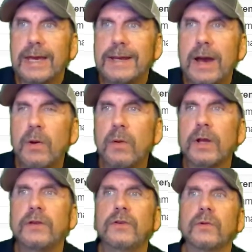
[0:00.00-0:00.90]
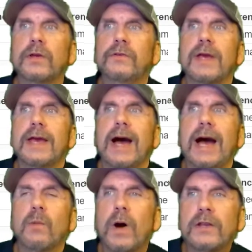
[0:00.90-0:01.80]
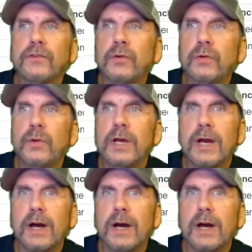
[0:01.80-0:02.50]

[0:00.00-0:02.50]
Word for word: And now what I want to do is I want to